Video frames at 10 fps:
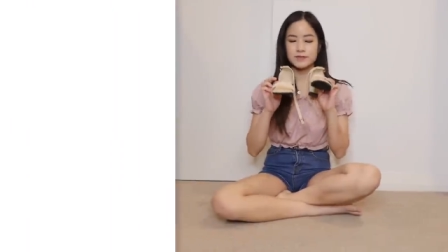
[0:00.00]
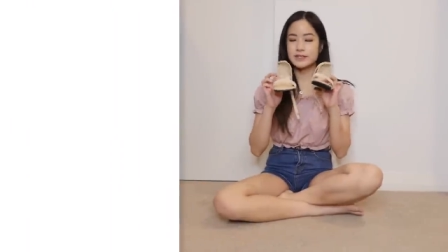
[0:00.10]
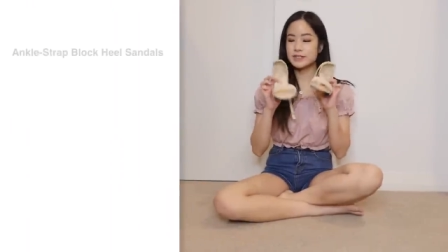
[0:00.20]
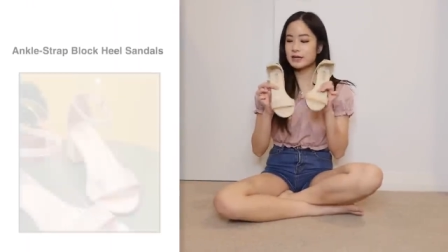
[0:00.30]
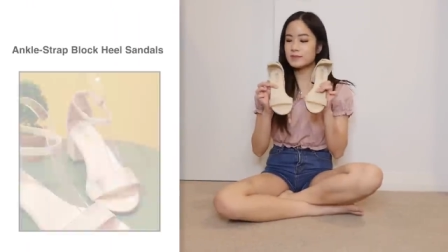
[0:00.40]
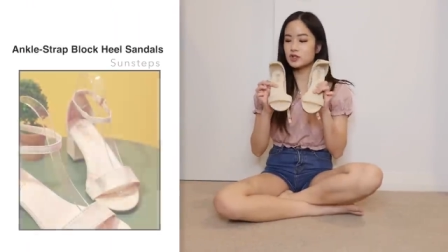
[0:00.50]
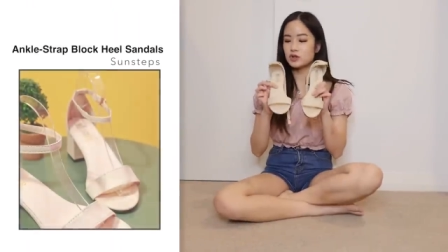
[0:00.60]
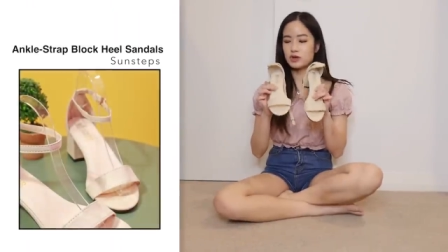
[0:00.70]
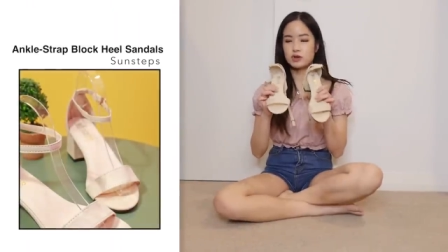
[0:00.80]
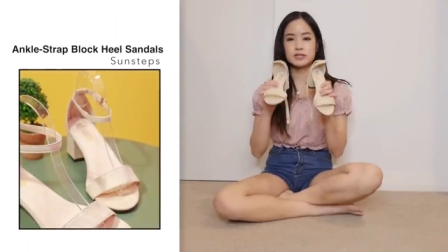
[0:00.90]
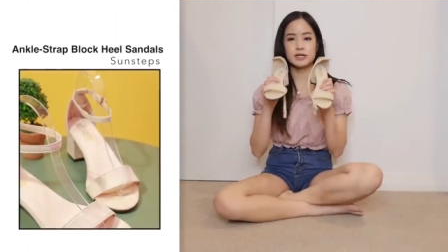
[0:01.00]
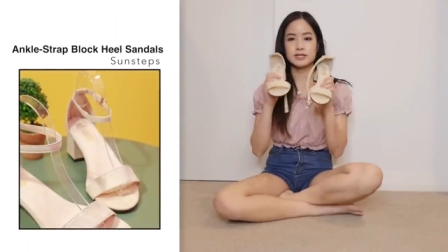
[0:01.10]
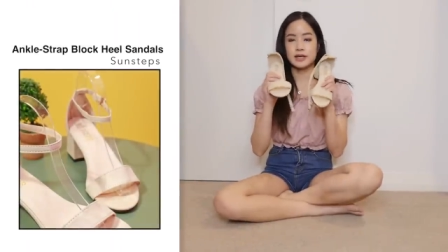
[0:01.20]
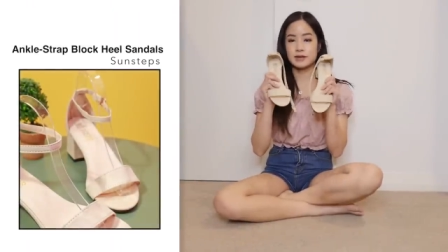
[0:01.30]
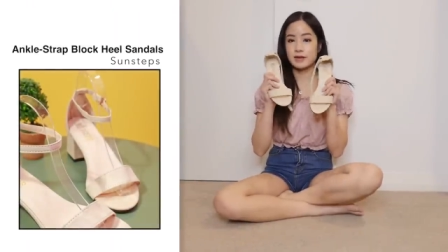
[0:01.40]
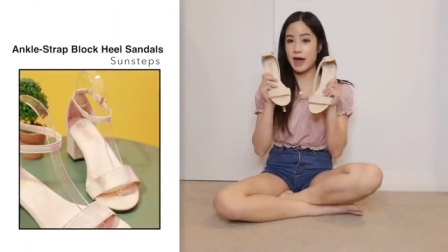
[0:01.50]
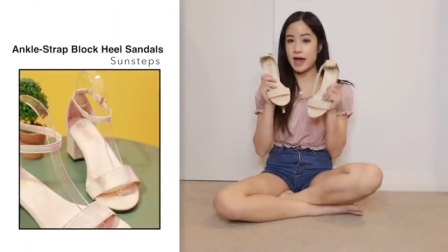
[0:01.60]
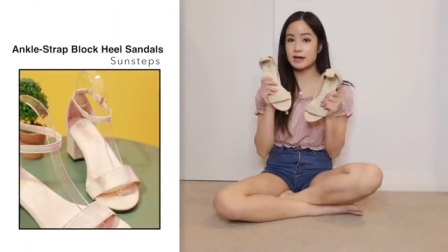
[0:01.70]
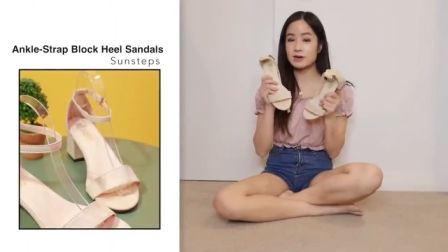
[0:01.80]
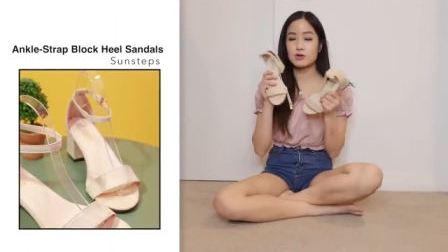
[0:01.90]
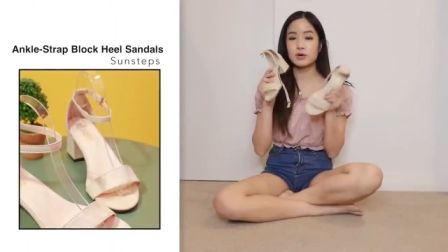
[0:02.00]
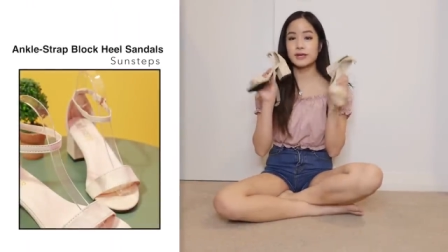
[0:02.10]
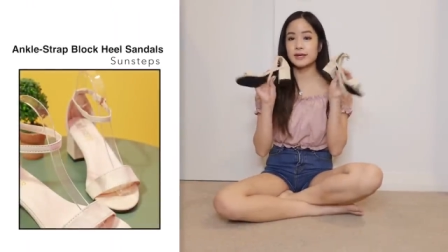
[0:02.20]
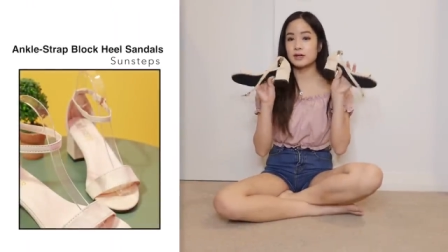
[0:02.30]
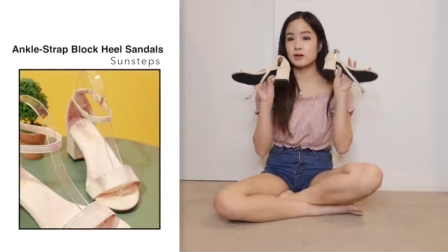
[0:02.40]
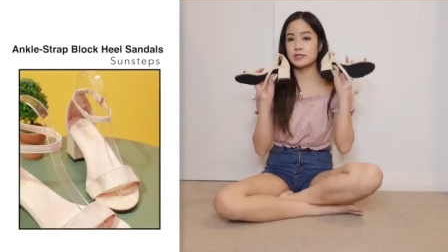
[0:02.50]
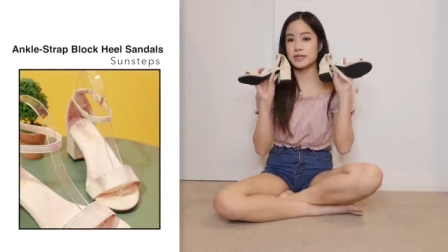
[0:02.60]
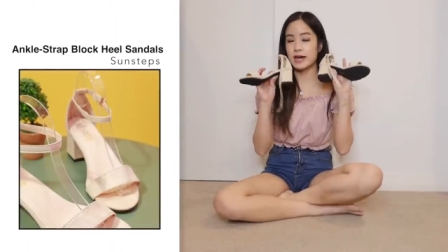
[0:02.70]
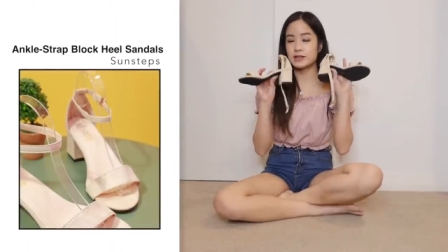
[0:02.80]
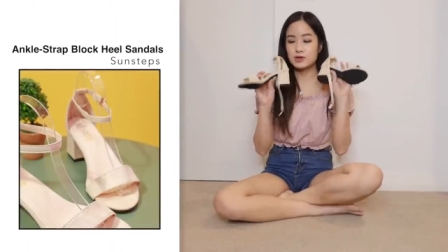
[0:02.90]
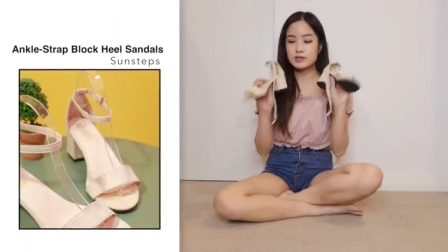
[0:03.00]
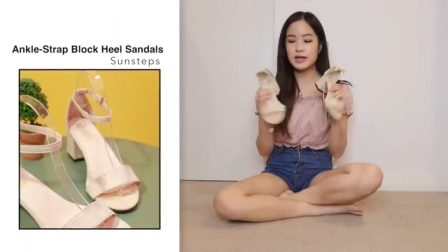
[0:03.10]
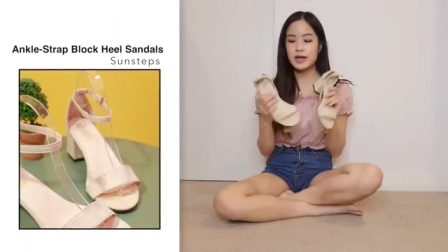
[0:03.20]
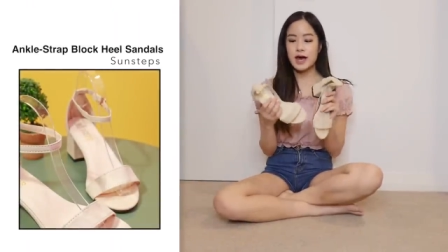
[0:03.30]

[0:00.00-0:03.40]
the same shoes. These are the ankle heel sandals.